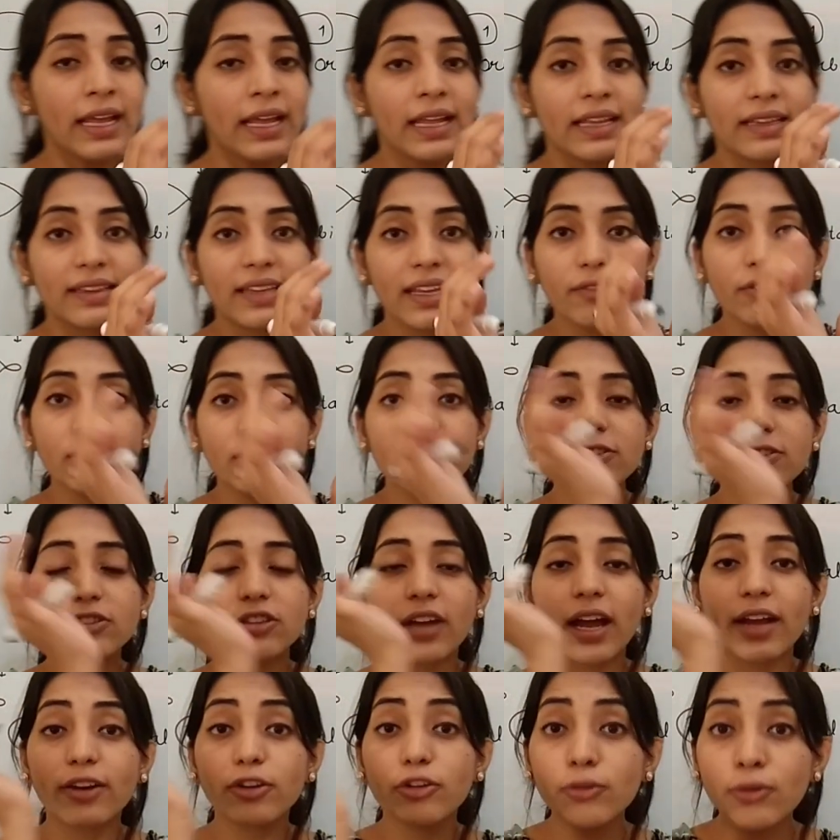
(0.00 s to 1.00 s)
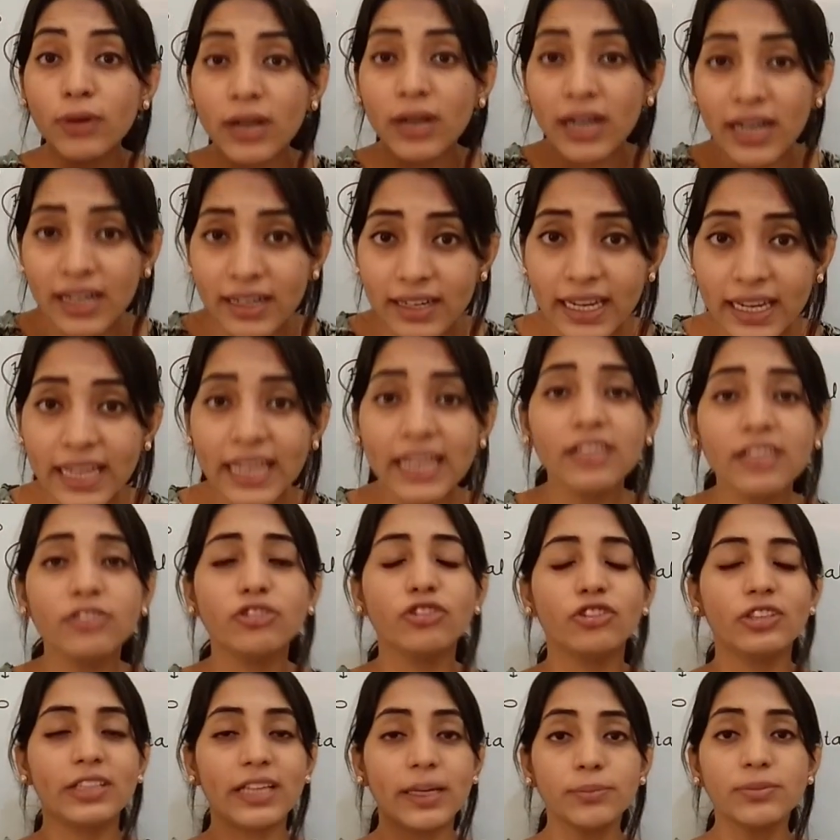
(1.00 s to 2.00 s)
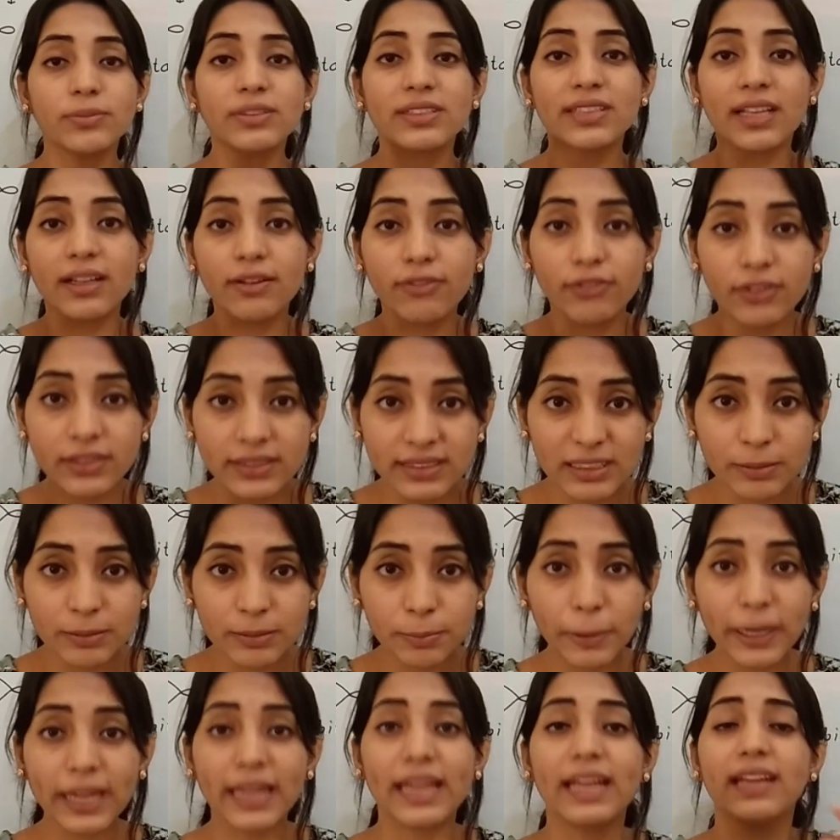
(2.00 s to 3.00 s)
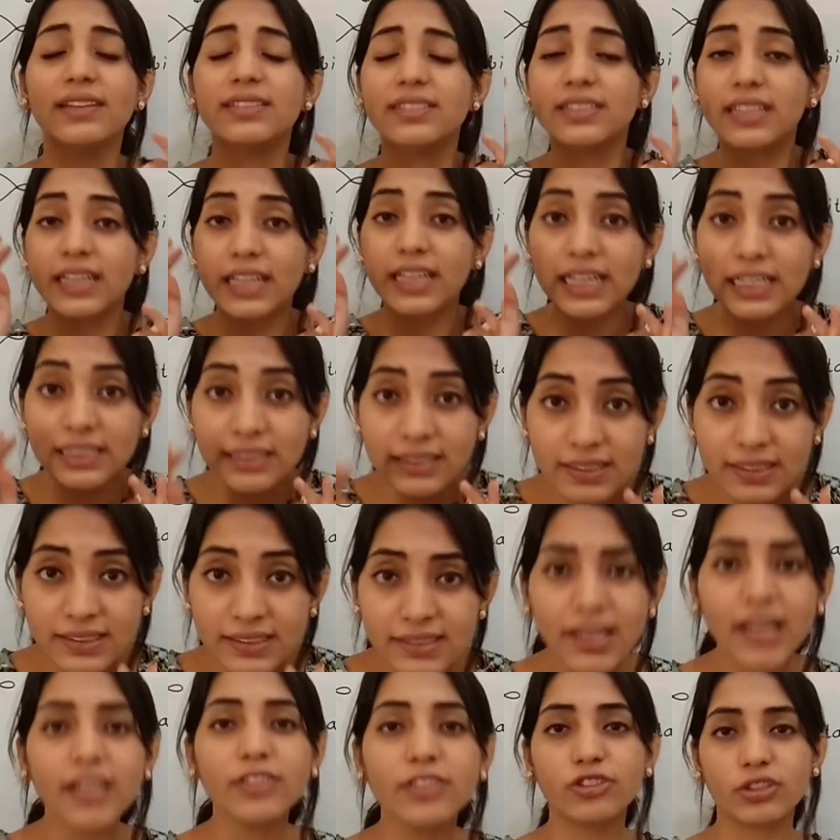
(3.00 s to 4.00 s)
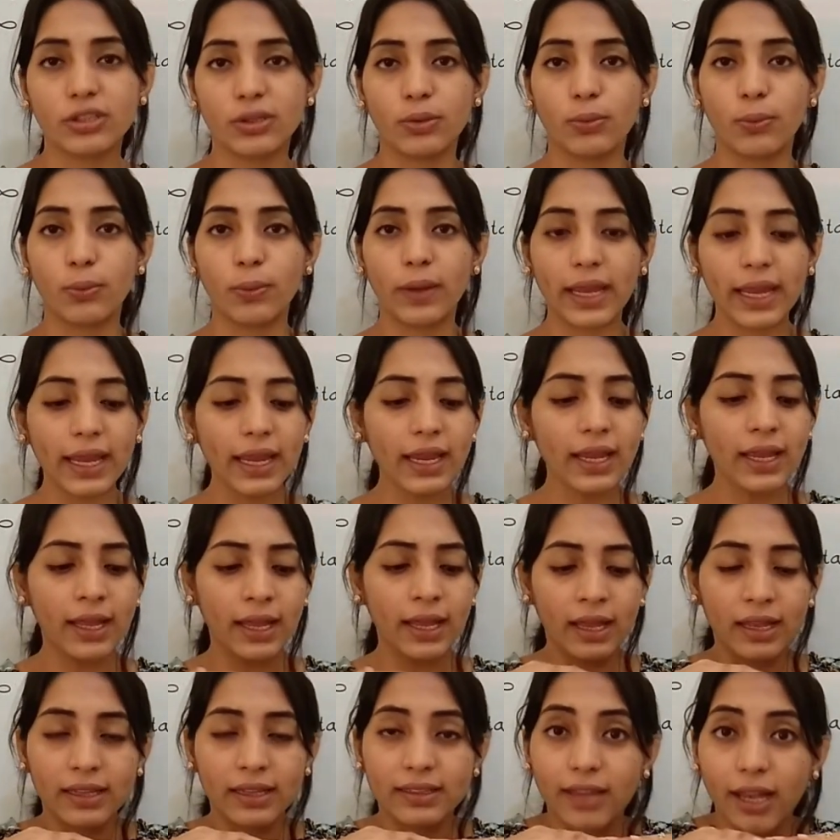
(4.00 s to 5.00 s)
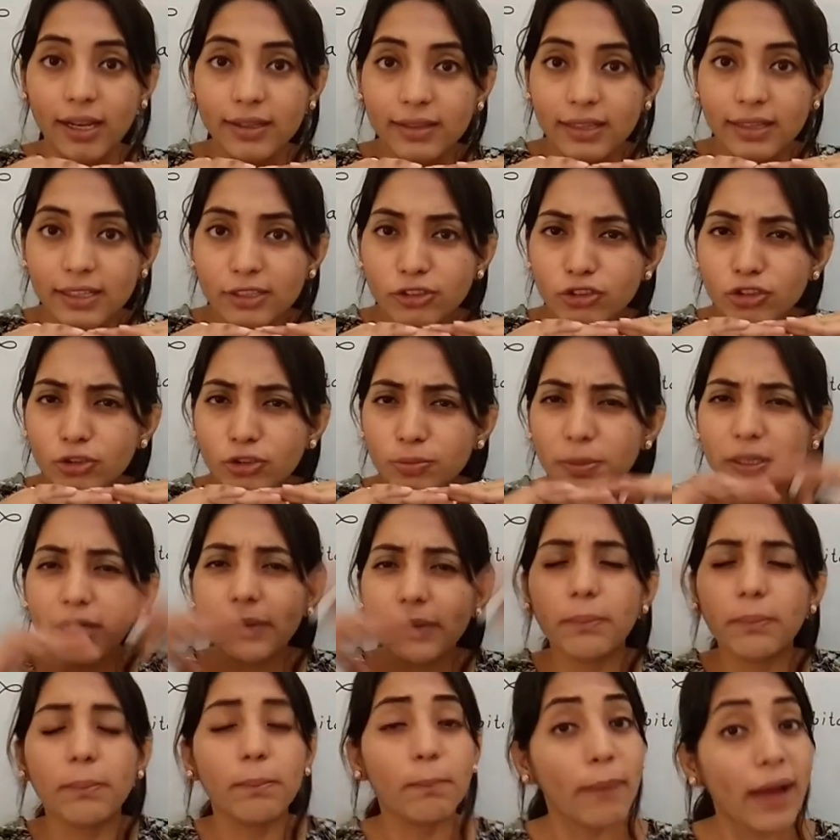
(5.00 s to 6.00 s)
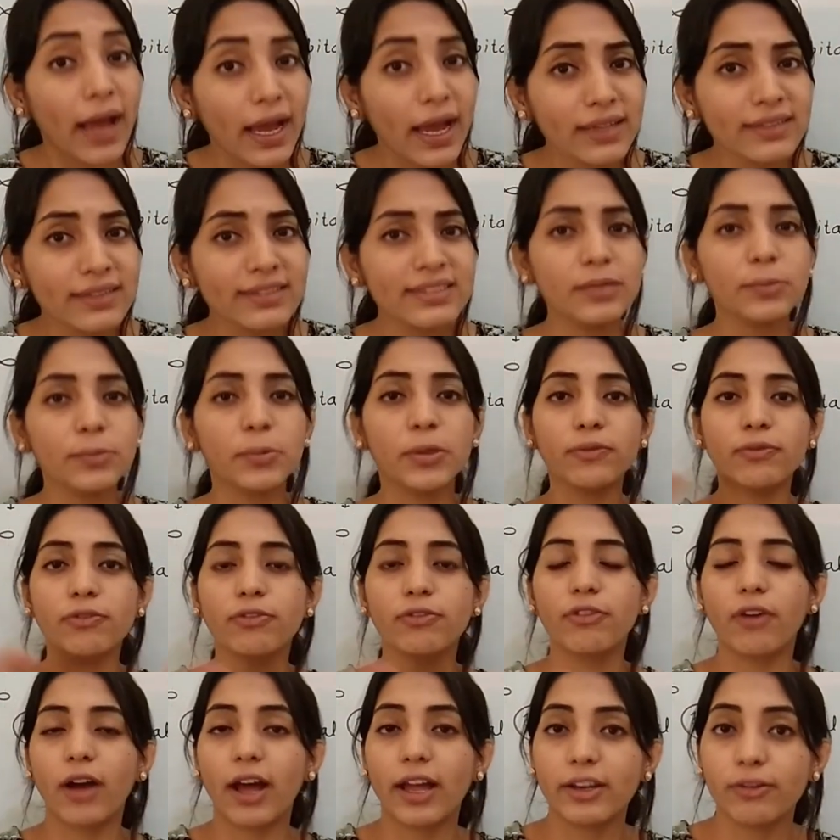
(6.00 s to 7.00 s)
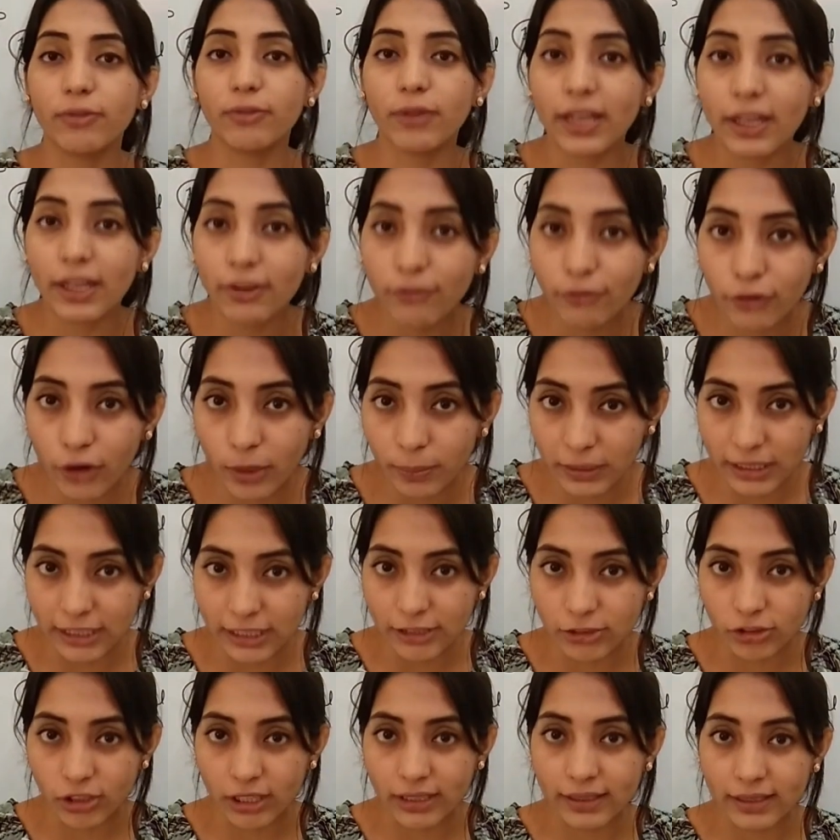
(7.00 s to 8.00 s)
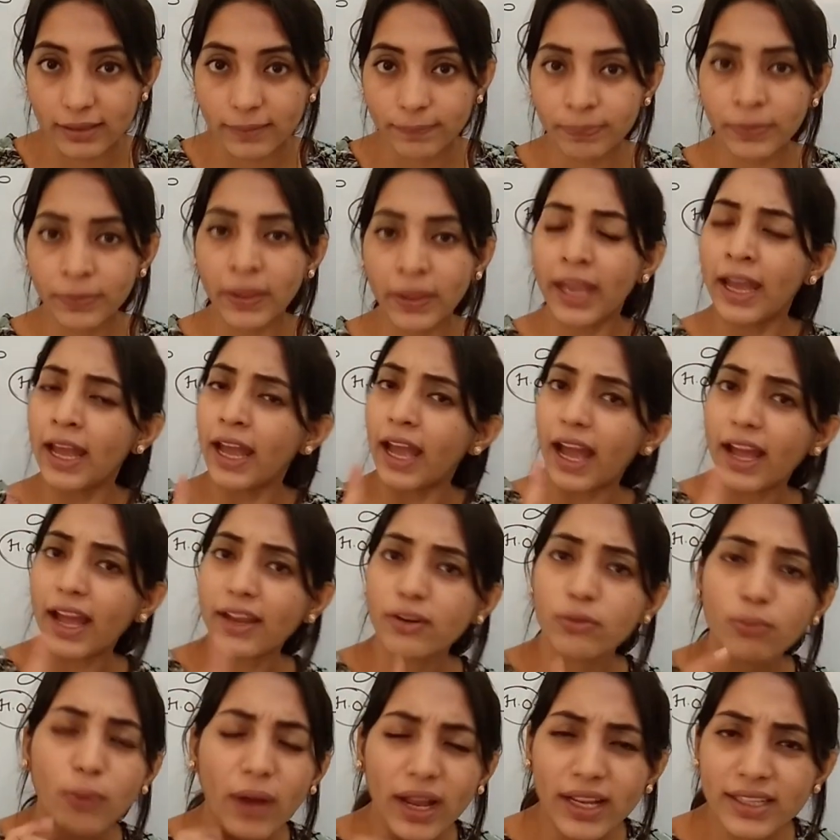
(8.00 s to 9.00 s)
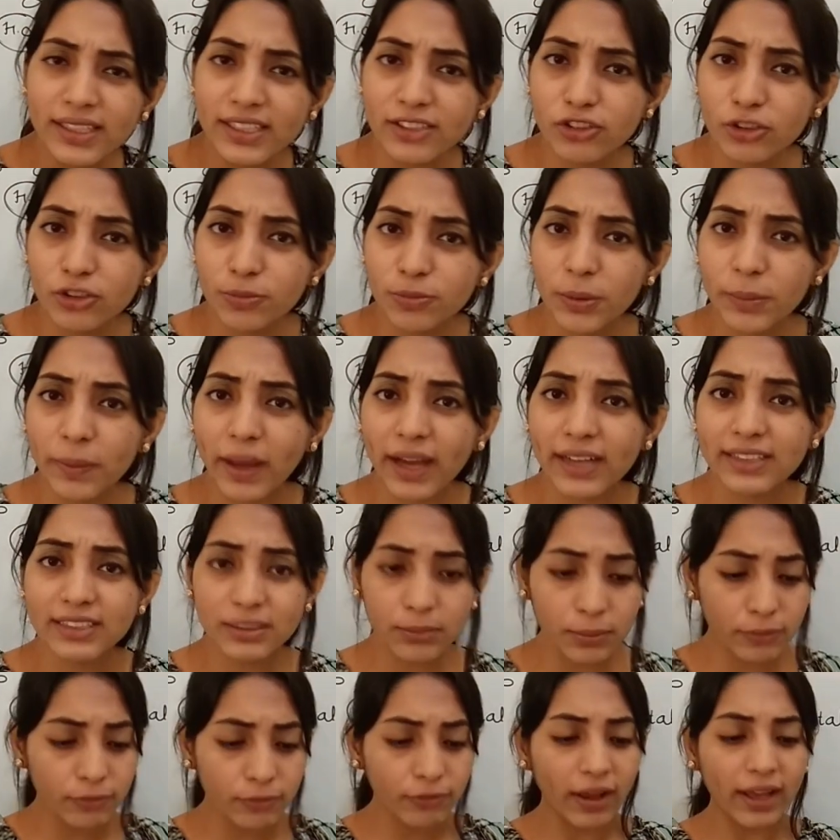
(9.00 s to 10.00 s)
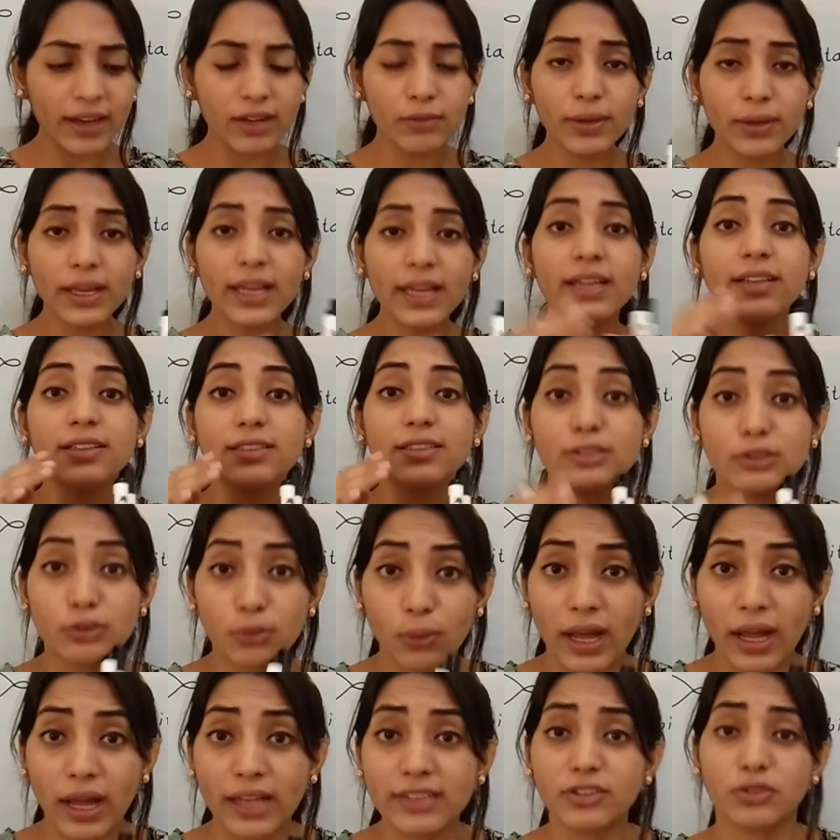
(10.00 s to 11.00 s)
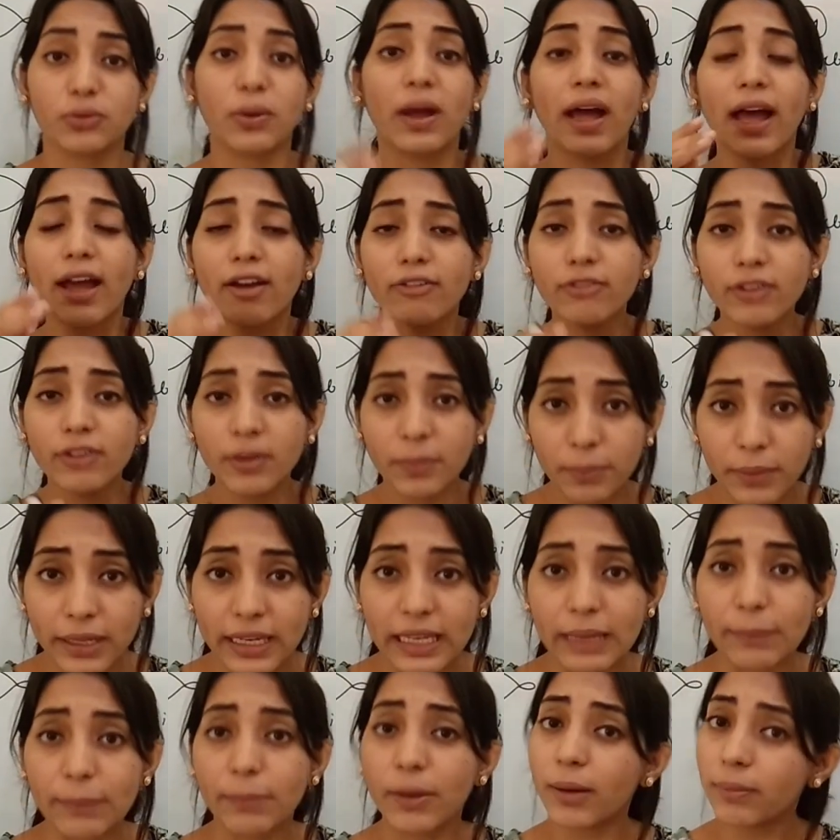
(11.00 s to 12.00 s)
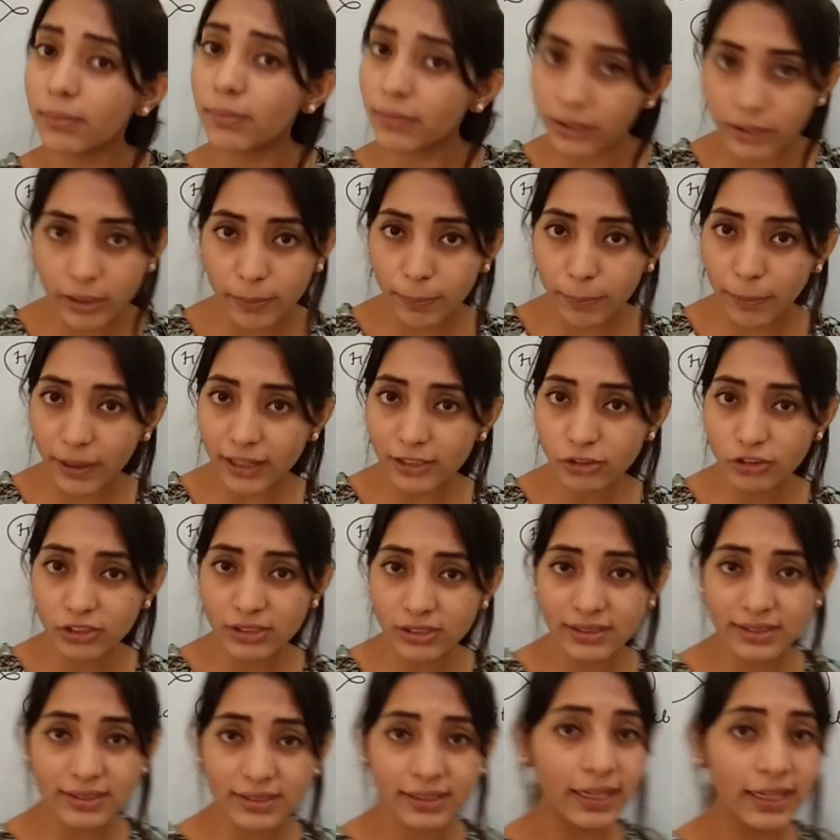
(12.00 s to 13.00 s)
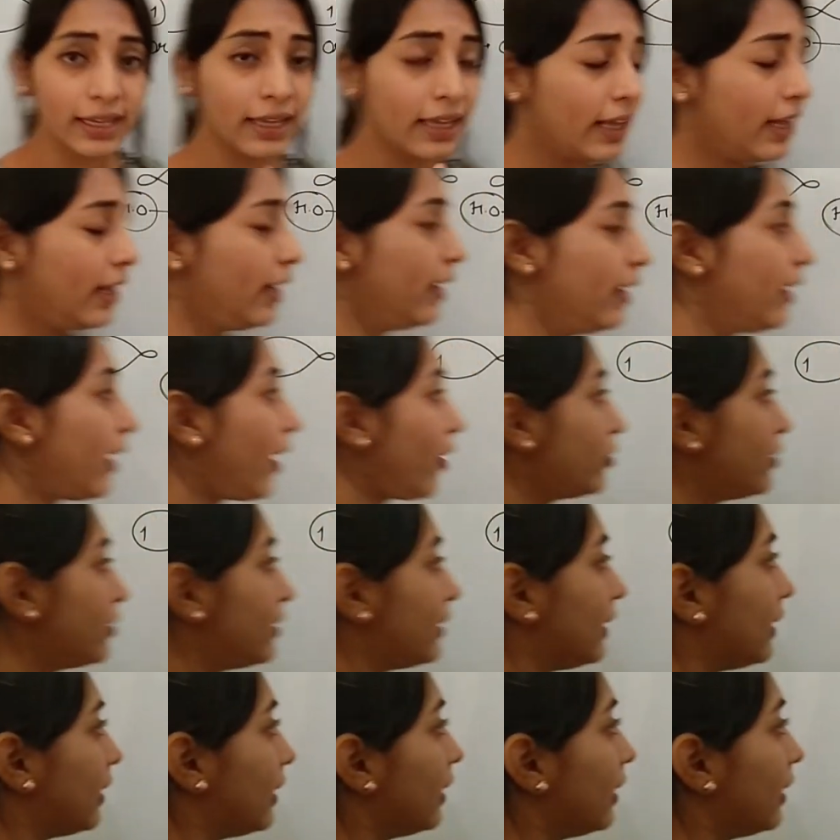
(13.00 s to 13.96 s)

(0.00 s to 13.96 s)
they will try to arrange themselves in space in such a way that they should be maximum far away from each other. And why they should be maximum far away? So as to have minimum repulsions. Now see,